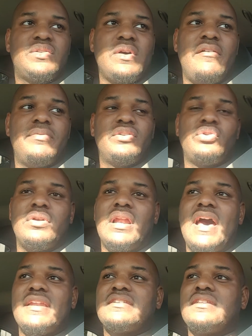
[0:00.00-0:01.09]
So I've been doing a
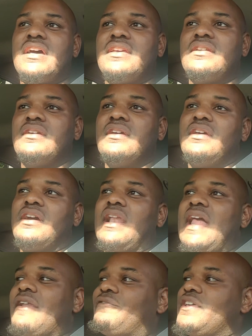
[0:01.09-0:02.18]
lot of studying, a
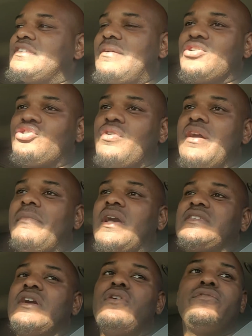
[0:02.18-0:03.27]
lot of things I've been trying
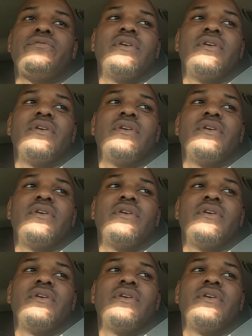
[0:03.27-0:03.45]
myself.